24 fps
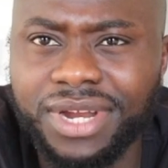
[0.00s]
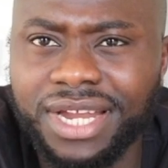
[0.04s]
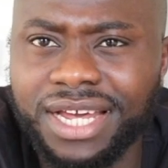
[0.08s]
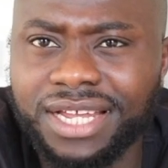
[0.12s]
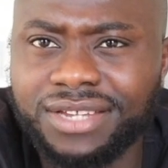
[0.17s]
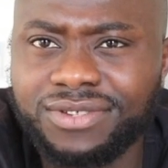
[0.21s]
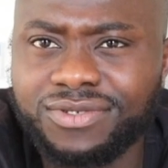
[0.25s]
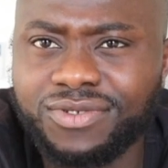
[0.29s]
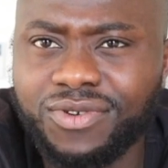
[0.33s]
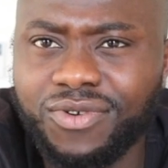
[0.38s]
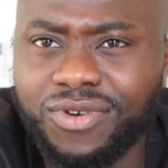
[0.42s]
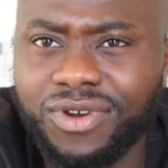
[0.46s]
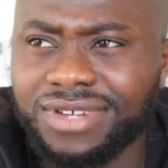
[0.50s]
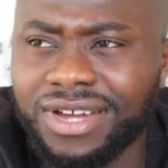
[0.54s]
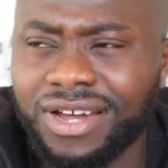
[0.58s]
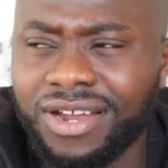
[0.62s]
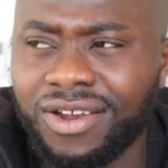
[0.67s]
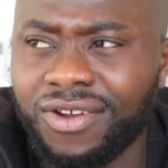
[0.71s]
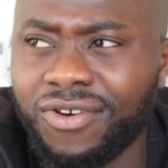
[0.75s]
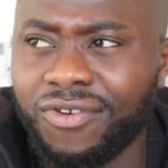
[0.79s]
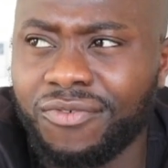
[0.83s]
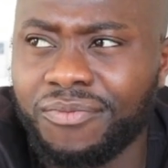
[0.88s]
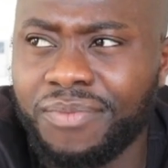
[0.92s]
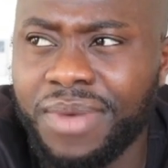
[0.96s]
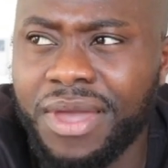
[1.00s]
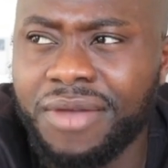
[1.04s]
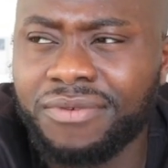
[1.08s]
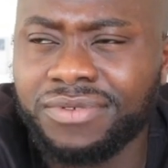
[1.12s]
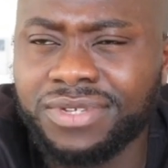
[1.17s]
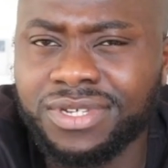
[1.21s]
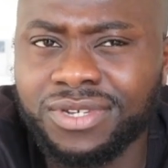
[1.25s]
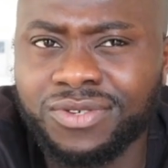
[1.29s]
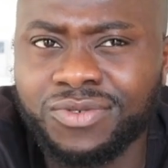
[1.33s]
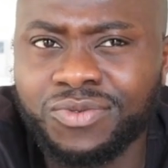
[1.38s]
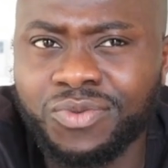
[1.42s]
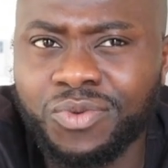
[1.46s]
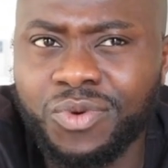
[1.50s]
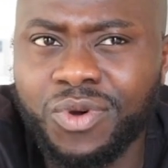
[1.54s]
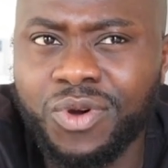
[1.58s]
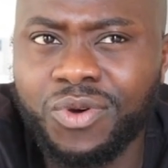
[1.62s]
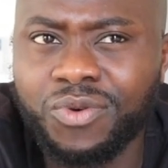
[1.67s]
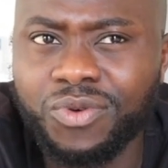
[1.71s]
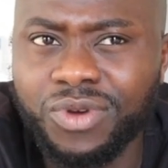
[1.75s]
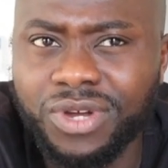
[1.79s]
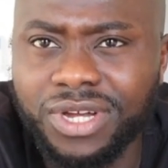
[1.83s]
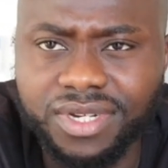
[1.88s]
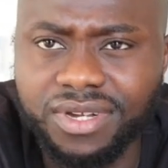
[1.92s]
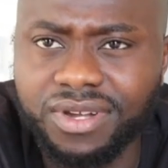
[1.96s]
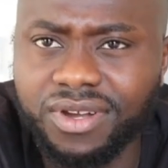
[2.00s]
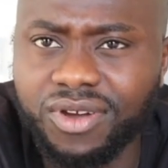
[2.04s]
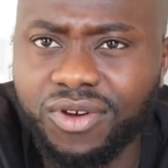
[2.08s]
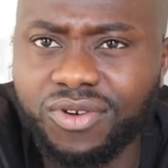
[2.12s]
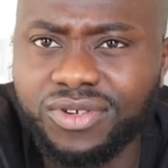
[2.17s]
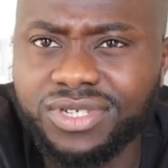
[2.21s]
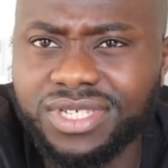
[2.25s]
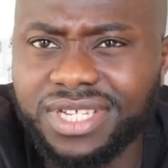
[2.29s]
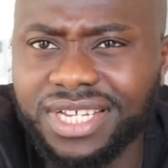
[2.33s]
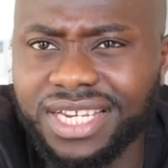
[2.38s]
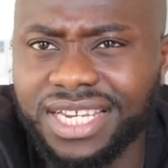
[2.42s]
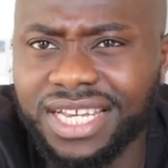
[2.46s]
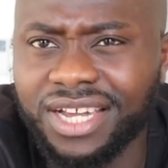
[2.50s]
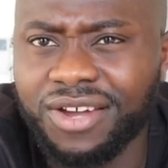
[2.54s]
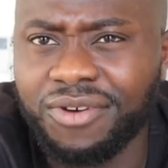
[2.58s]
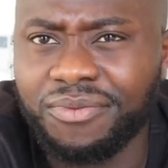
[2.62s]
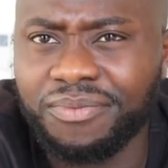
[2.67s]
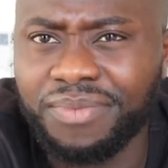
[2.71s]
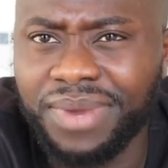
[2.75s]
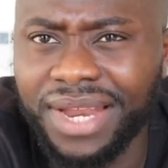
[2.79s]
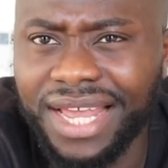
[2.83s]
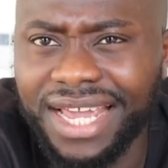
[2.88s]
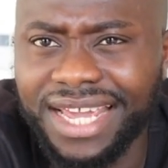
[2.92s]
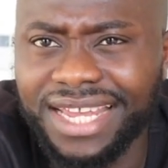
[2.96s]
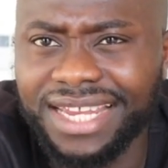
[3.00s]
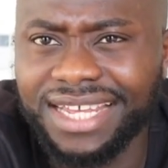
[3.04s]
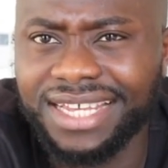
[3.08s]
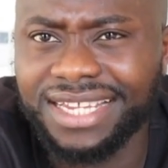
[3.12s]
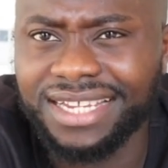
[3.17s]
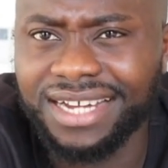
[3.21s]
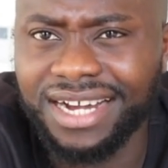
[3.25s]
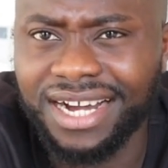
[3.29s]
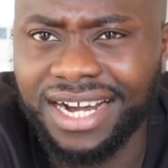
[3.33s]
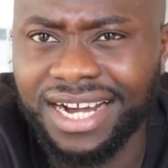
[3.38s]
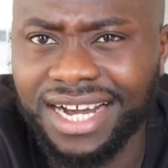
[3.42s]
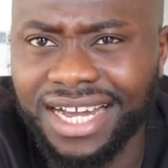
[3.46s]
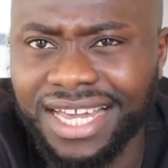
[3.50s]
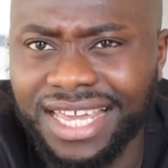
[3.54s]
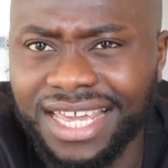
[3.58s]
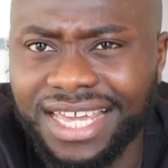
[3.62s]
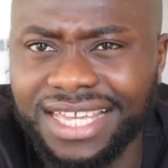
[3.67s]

And I know a lot of parents as well constantly complaining, oh,